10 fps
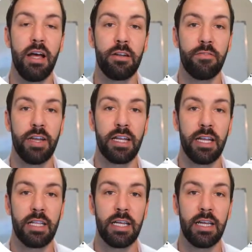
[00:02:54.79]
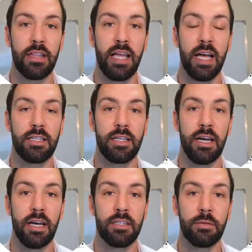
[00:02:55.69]
don't forget to click that
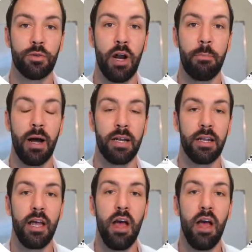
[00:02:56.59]
subscribe button.